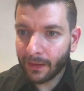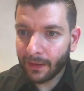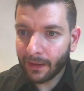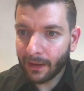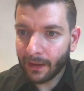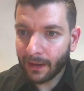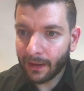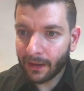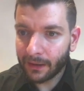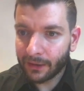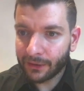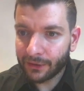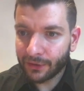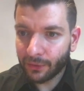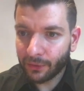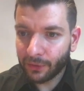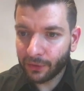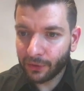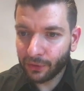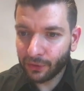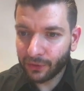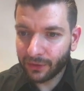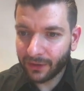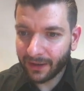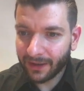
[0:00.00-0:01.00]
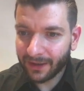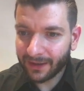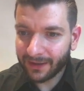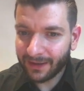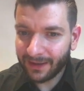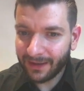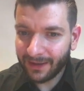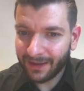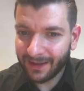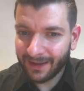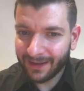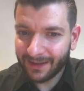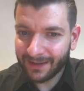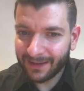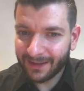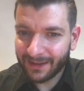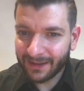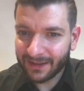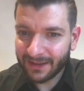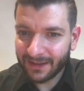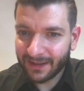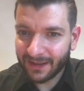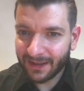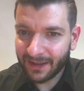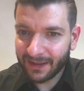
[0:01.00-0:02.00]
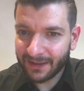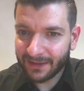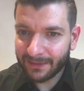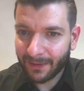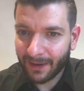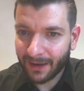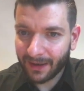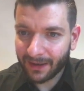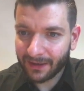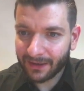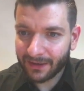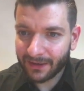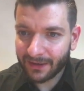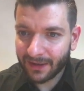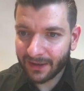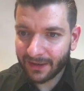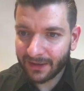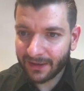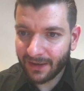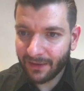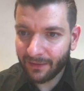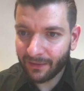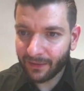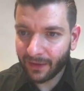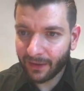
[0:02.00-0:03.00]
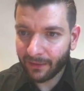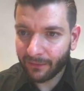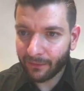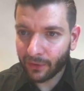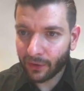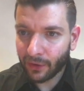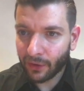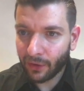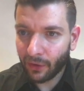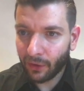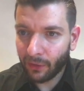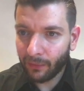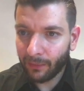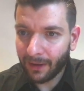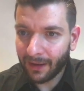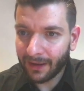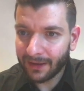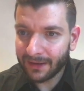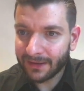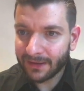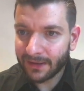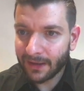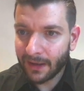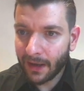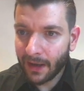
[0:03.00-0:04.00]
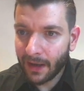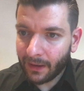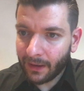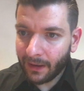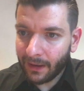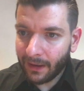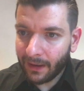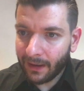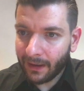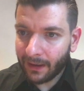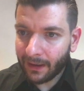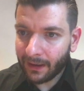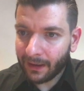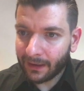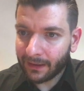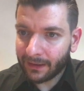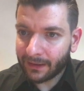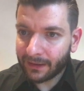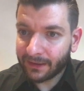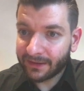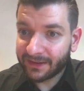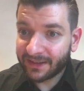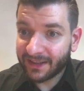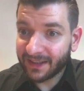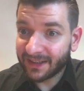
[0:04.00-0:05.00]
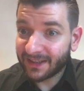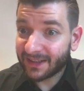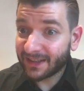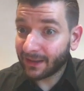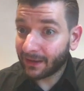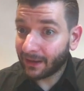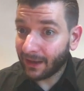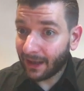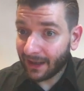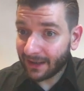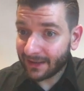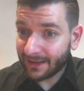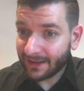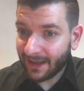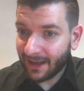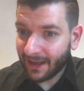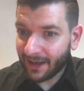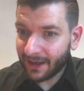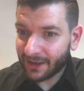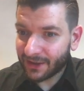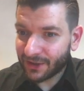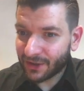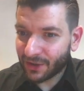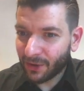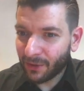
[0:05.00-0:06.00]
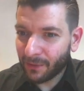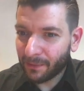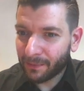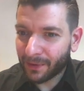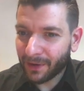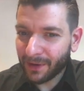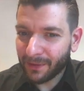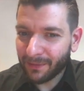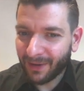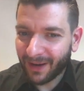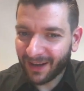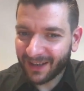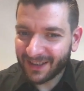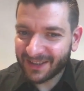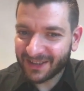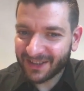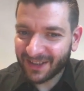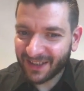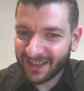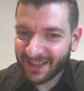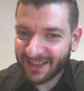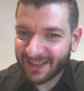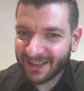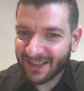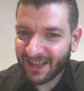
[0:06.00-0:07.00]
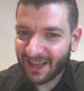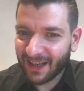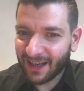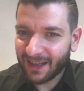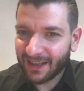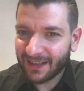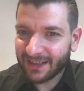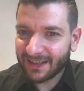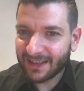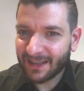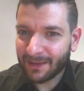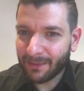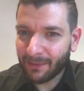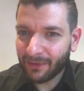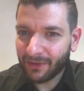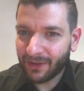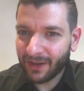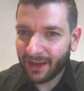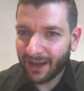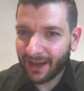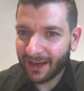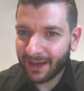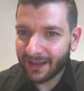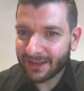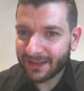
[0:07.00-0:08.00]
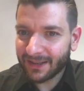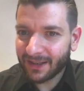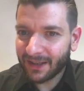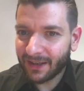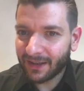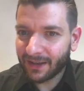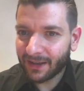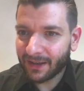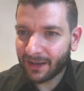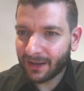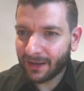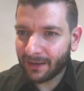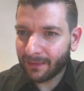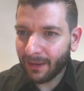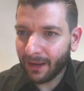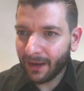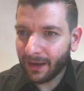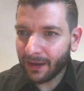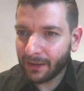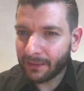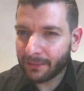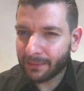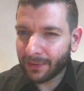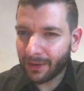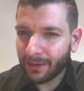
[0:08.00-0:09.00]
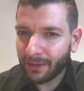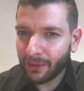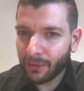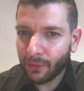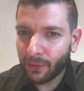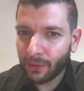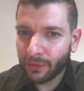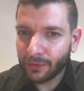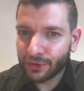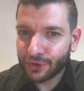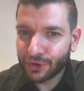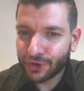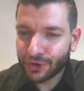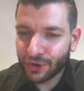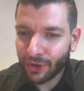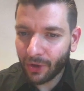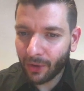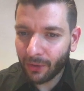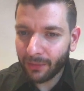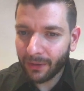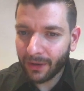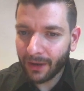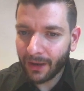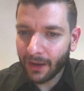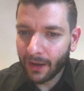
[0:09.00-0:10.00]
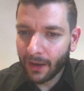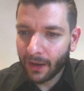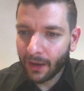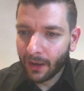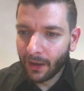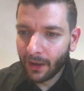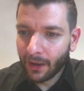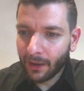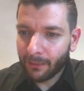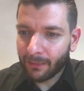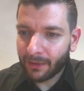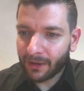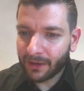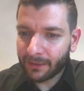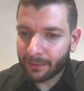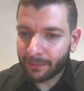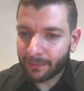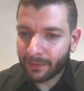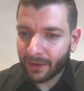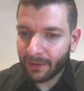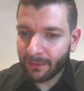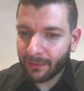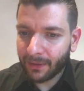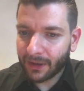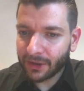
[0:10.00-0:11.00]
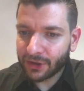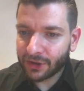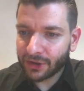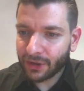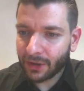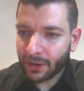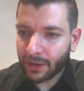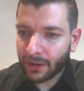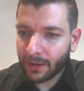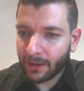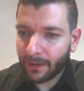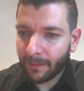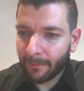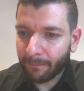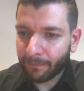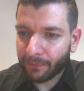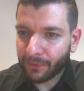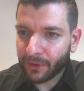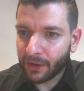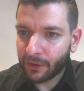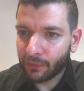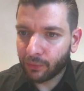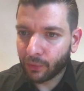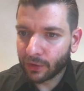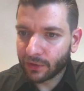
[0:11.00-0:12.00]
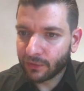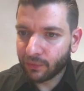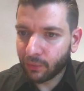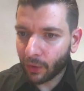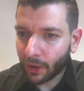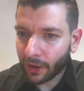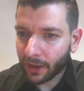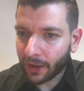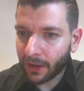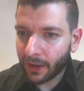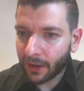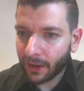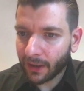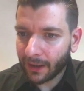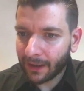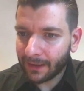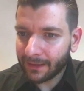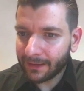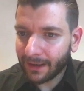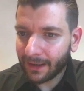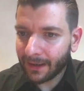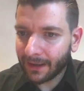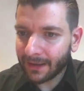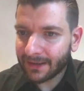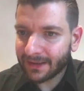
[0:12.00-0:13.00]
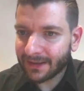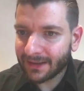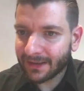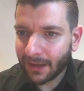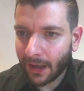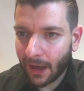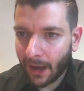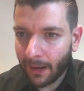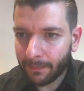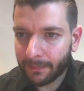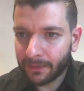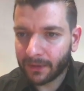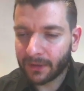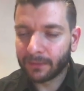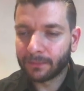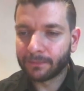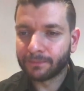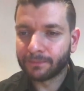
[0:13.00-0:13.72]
and so we do like the, the, the inspect, you can see like for whole months. And since the last edit, so pretty much like uh, some of the edits here, uh, and it probably won't show me, but pretty much um, it was working and then it stopped